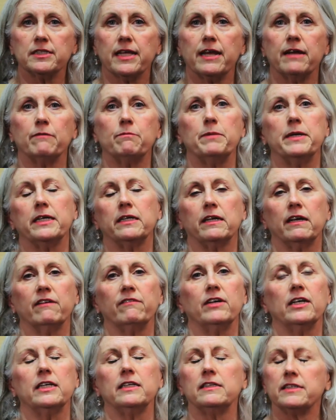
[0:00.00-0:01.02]
that have been
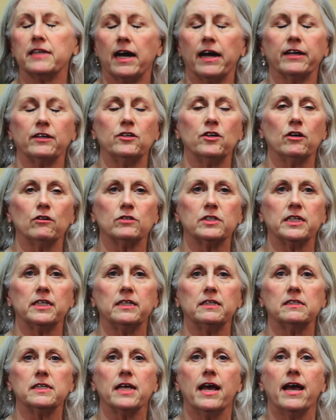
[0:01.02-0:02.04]
given,
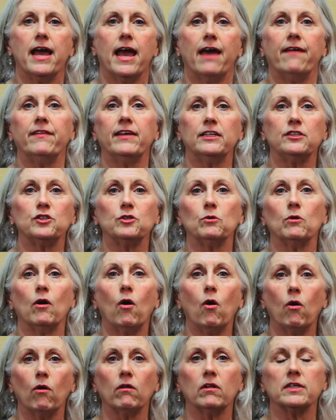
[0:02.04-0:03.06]
diagnoses, and they do a
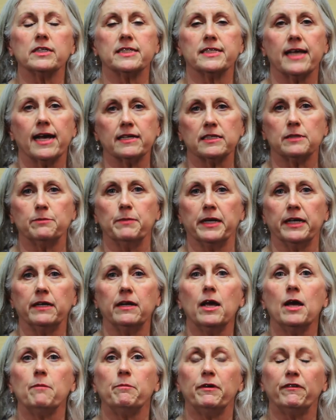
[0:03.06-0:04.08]
whole assessment
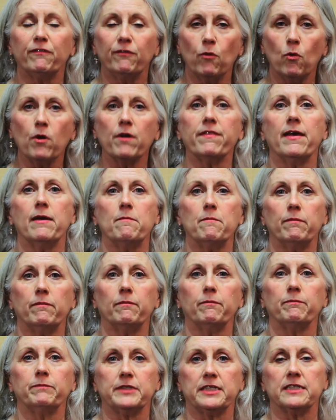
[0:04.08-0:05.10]
before they
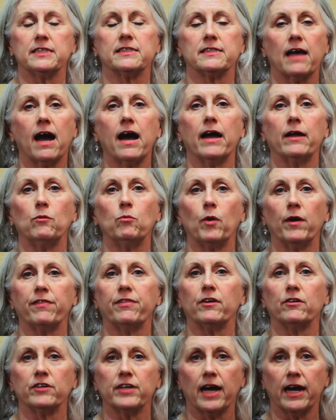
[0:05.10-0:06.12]
decide what
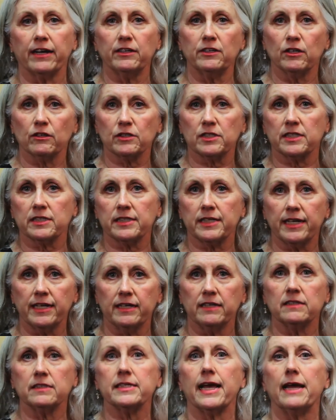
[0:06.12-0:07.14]
their diagnosis
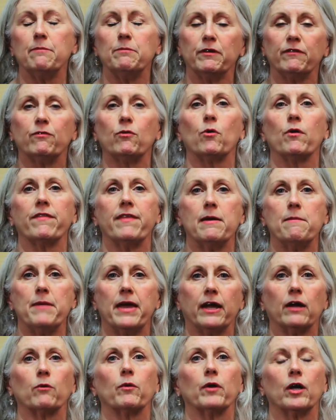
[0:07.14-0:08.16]
is and before they
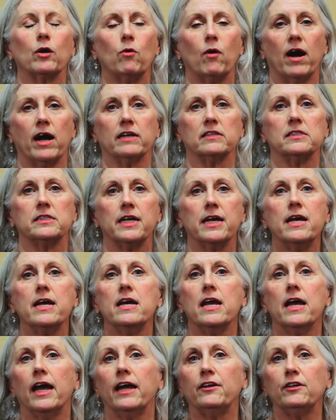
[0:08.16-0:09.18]
make a request.
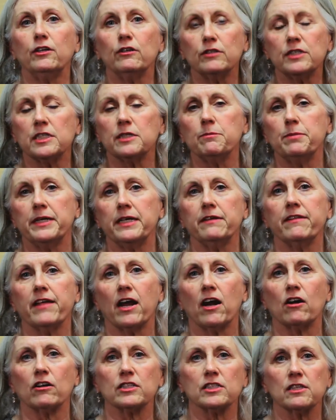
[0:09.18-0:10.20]
It used to be that
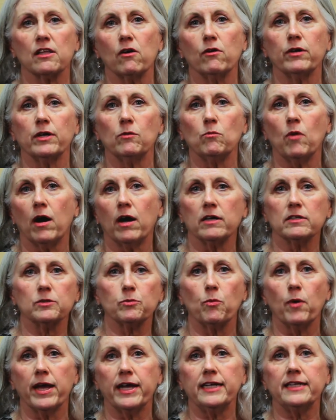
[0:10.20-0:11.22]
our slogan was,
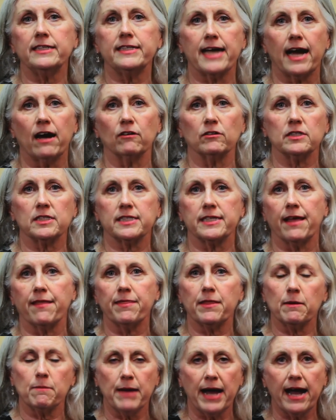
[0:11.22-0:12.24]
when in doubt, send
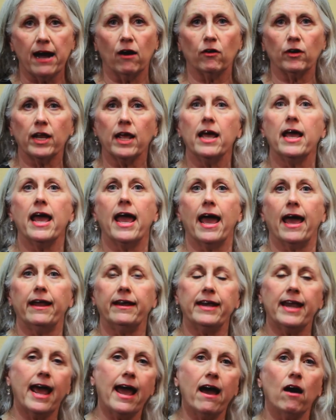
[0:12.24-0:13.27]
them out. And
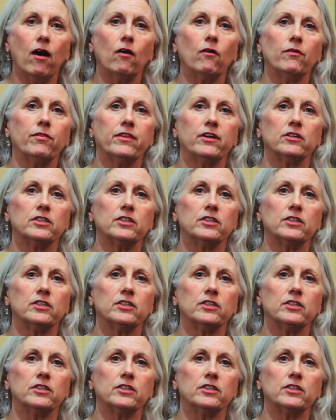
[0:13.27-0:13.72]
now